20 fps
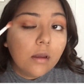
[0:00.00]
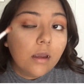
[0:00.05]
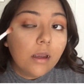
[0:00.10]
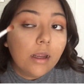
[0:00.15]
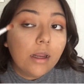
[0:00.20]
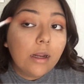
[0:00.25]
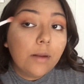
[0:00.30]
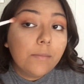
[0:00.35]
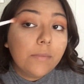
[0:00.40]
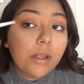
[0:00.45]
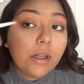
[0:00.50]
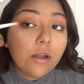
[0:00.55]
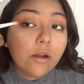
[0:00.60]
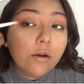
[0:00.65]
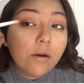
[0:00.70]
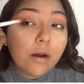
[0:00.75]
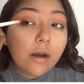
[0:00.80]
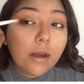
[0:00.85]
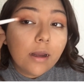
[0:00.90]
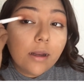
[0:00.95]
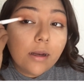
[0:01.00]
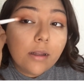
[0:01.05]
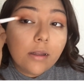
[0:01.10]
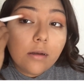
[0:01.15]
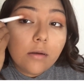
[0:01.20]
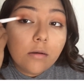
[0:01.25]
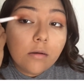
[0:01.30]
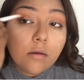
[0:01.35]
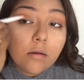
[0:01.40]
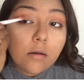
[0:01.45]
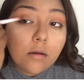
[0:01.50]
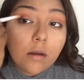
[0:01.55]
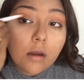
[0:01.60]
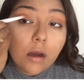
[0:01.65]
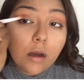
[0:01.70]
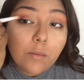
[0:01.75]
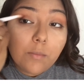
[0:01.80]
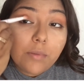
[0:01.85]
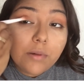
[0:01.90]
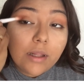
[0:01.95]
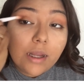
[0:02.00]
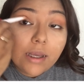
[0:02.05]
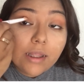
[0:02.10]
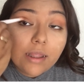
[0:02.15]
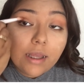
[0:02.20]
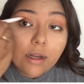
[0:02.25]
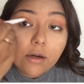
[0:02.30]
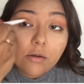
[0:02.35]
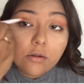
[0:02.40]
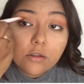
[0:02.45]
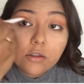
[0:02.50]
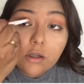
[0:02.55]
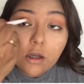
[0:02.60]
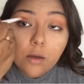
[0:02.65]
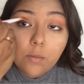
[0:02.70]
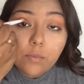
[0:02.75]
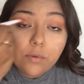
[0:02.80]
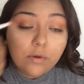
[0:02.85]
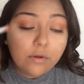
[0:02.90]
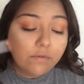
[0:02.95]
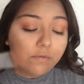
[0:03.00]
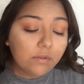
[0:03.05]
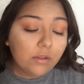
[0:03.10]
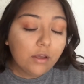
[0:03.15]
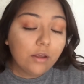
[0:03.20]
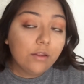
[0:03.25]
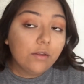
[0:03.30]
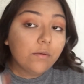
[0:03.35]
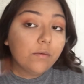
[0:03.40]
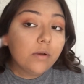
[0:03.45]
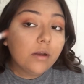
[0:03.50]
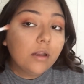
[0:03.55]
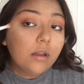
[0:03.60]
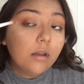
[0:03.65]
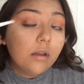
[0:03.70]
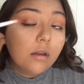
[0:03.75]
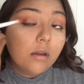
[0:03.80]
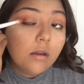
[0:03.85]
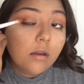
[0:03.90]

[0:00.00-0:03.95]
And I'm gonna go ahead and apply that on top of the other one.